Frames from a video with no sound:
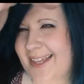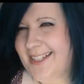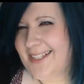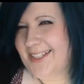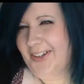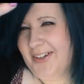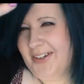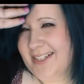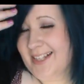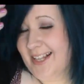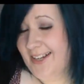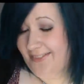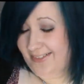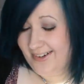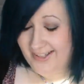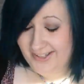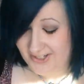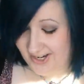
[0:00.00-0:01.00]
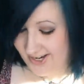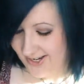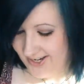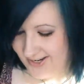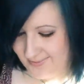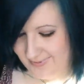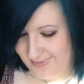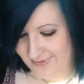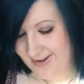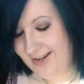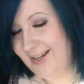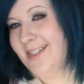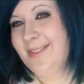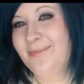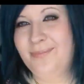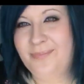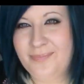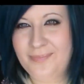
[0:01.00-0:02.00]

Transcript: the sun is like really shining in my face.